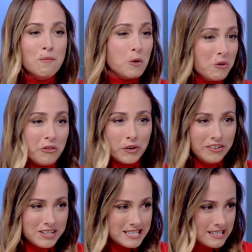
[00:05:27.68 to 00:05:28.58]
both great
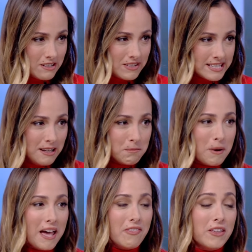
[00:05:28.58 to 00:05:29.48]
reasons to visit,
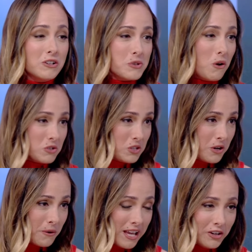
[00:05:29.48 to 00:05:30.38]
but there's
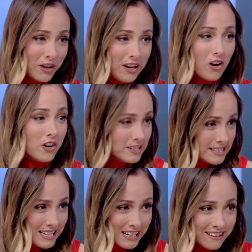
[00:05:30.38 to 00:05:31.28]
also a great art
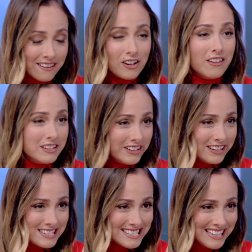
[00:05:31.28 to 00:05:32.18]
scene,
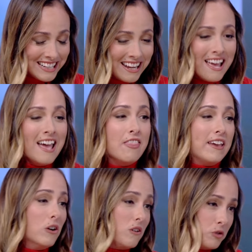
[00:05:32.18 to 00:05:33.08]
culinary scene. They
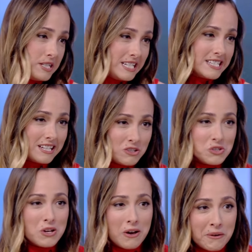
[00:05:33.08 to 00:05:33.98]
get all four seasons,
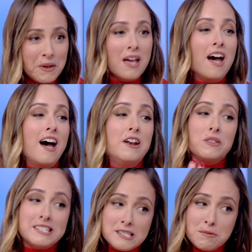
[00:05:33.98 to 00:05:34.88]
so I know
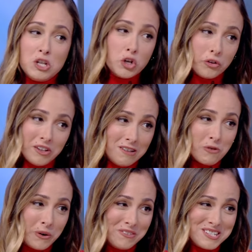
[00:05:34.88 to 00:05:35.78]
that's not something you're looking
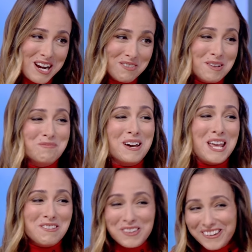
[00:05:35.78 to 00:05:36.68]
for in retirement, but
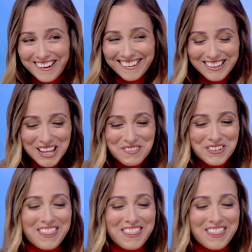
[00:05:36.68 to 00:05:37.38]
if you are looking for